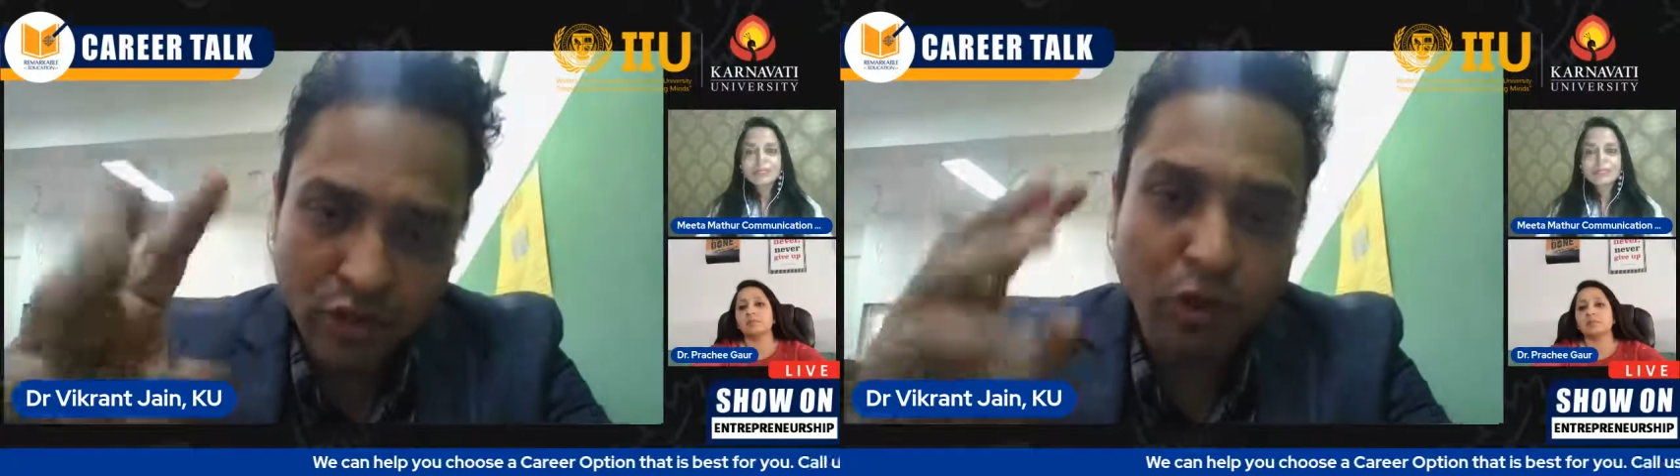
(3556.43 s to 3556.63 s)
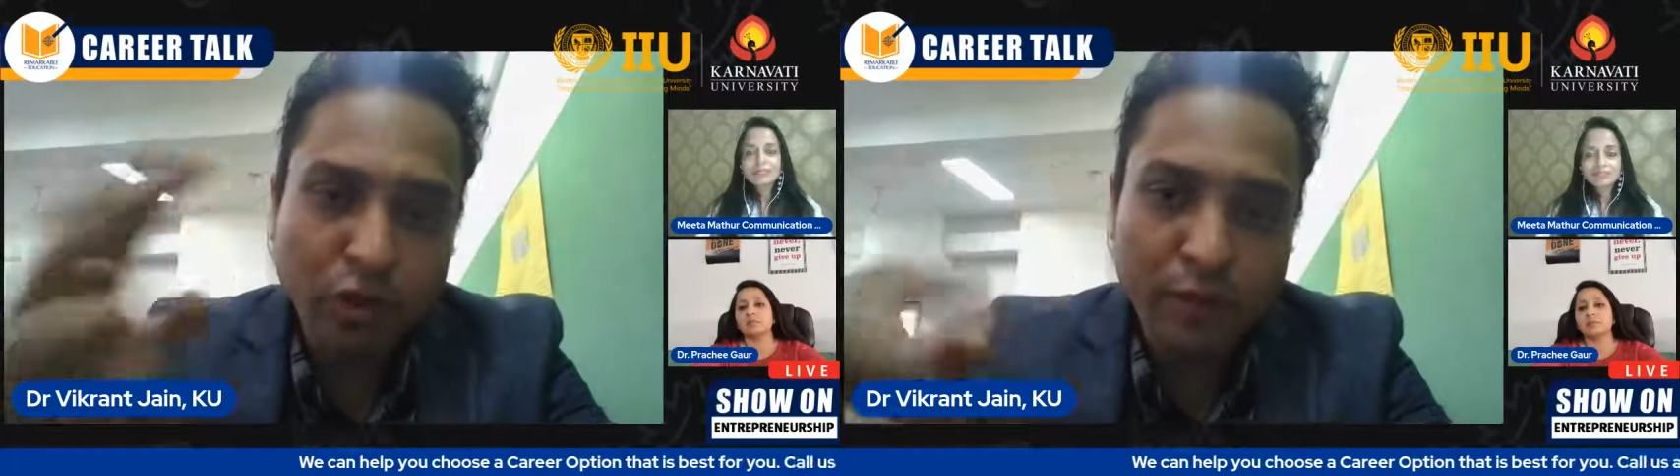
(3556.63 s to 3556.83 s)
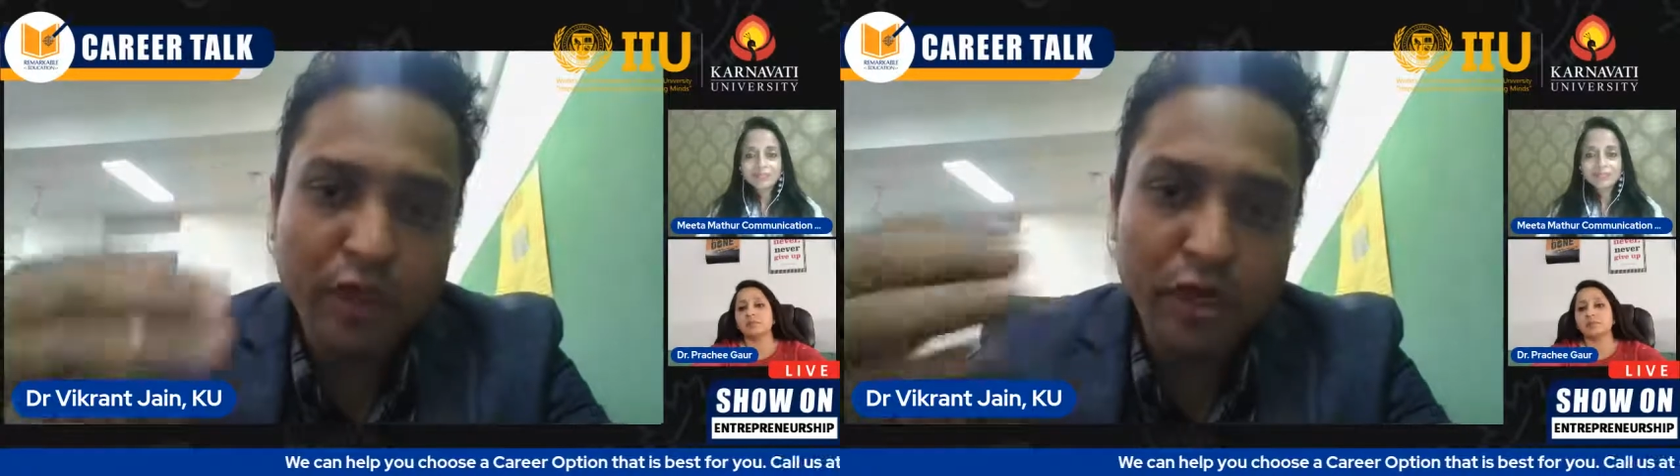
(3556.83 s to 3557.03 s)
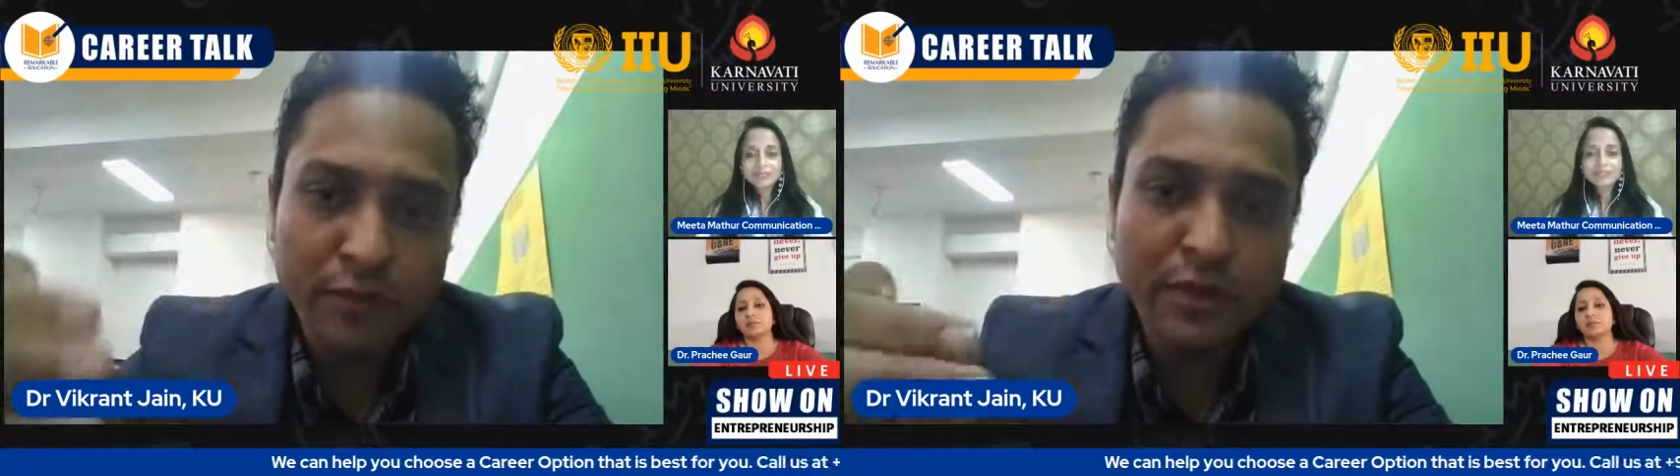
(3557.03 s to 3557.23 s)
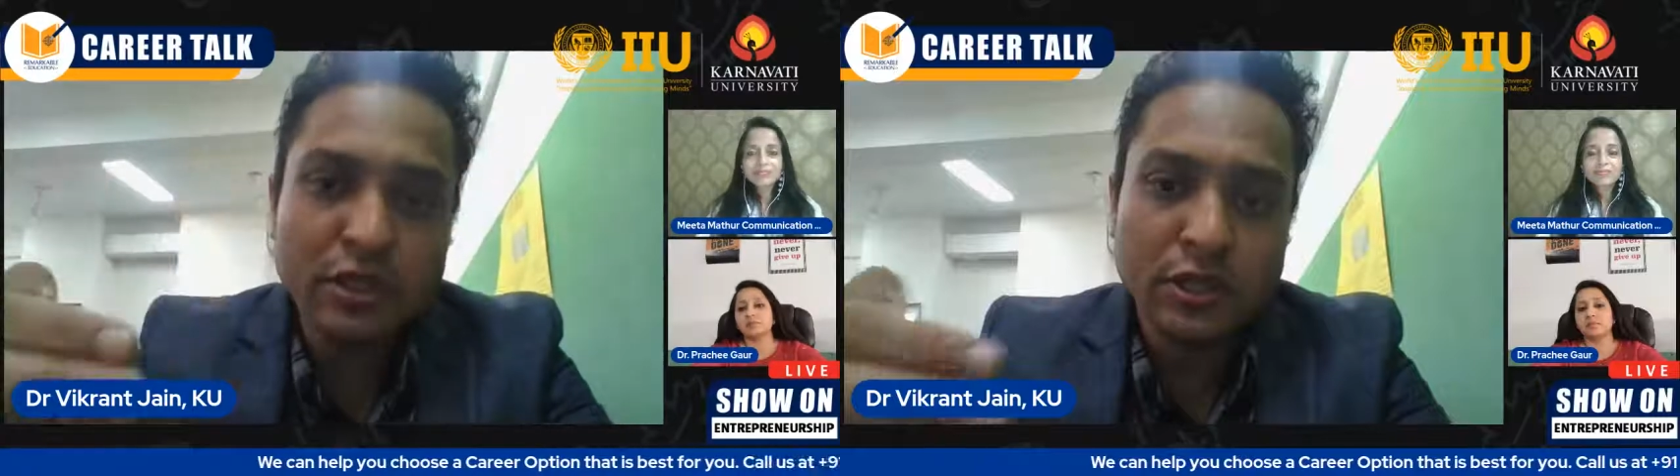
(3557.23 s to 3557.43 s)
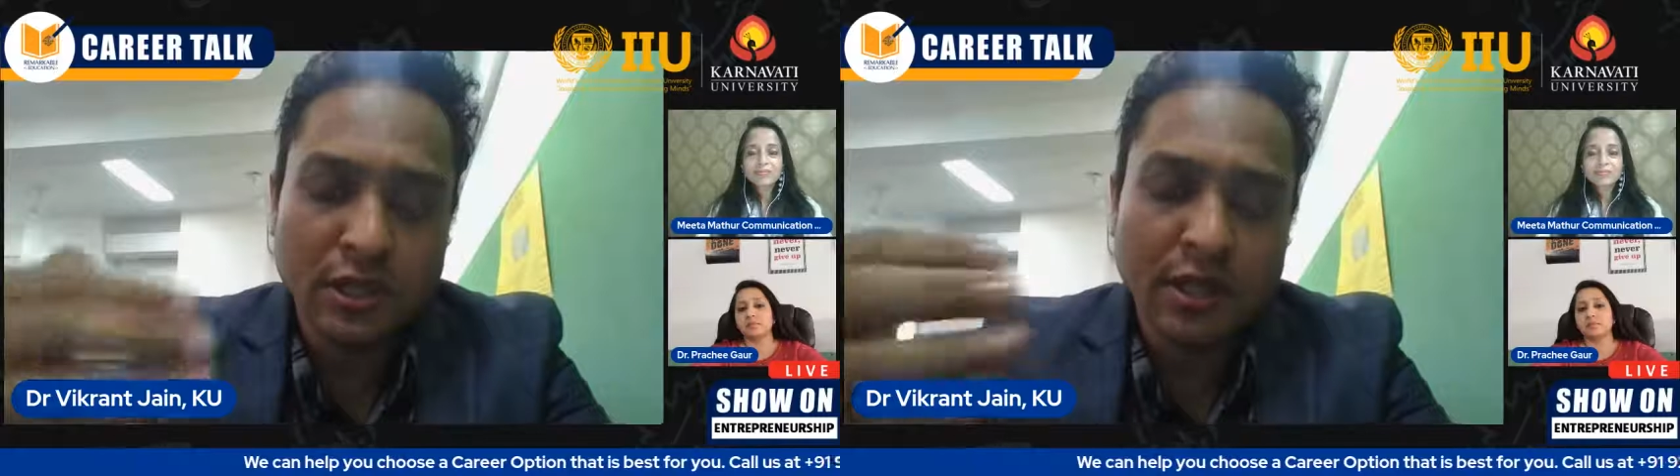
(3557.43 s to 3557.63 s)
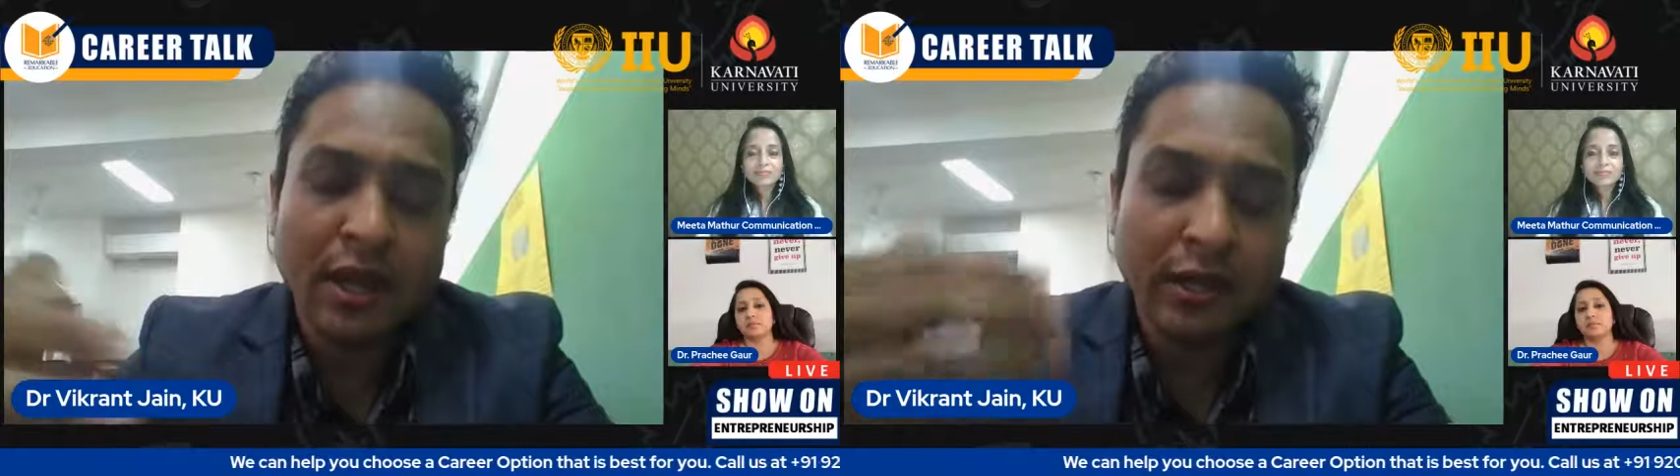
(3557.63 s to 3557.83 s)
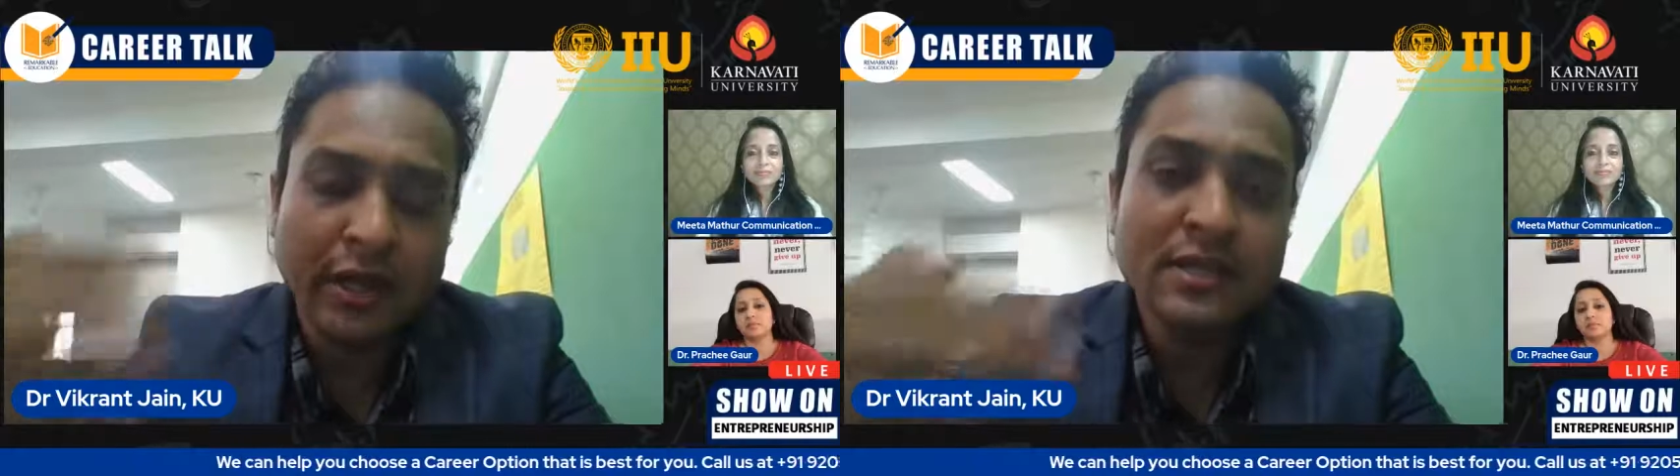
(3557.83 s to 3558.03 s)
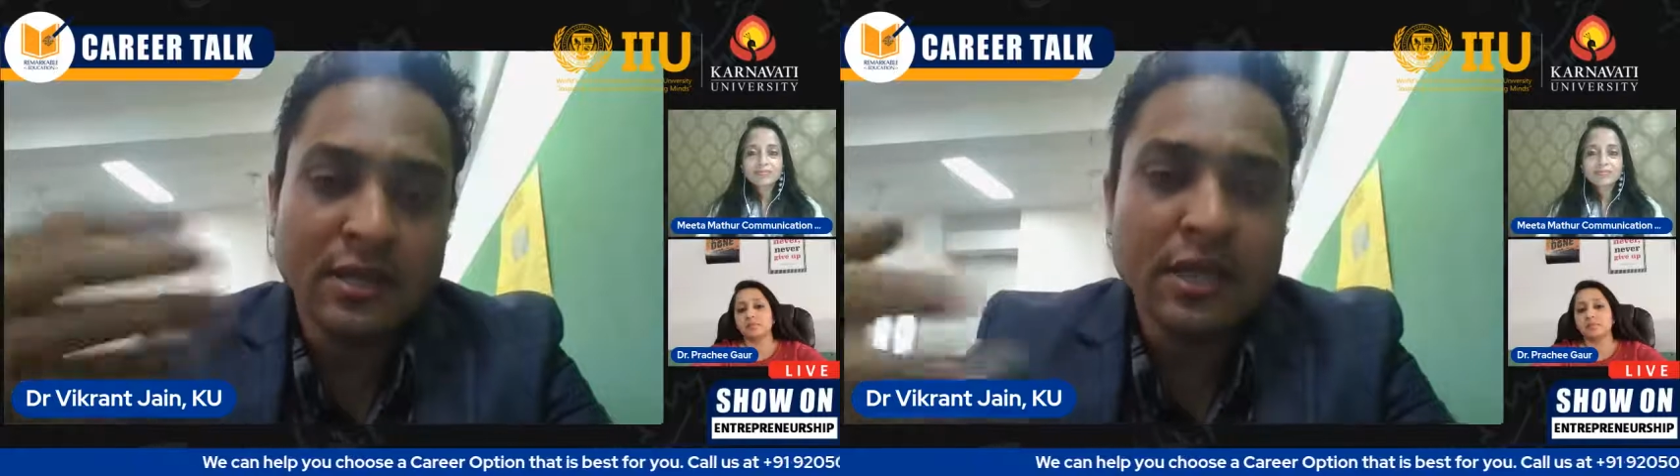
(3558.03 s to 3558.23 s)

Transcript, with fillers: So entrepreneurship is does